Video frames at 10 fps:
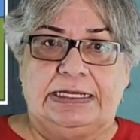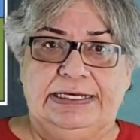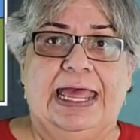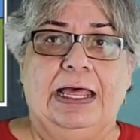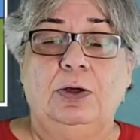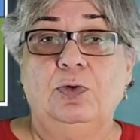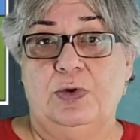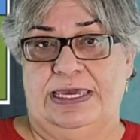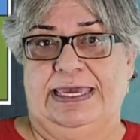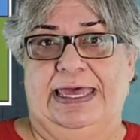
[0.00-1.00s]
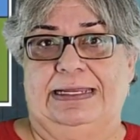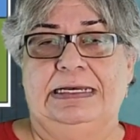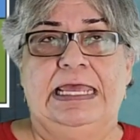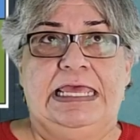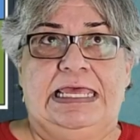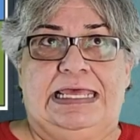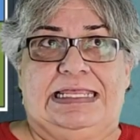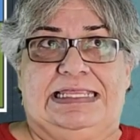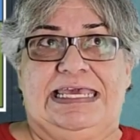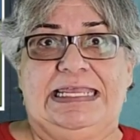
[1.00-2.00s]
now we can
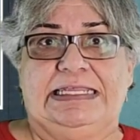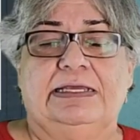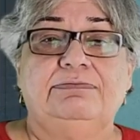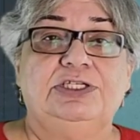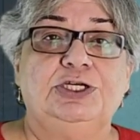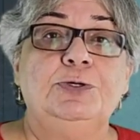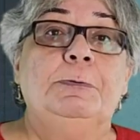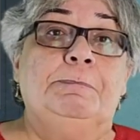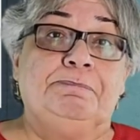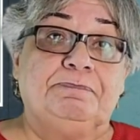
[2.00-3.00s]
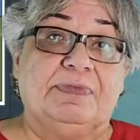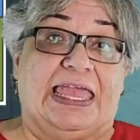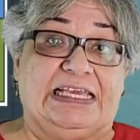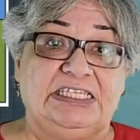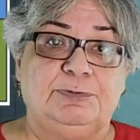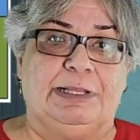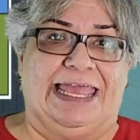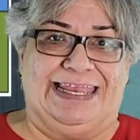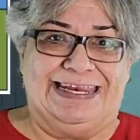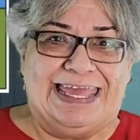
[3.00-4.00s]
lead them to
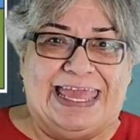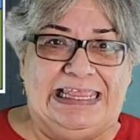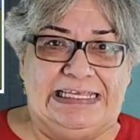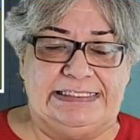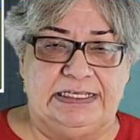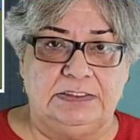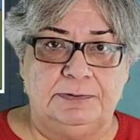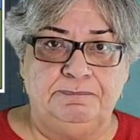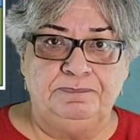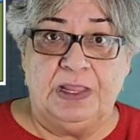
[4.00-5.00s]
explain, elicit.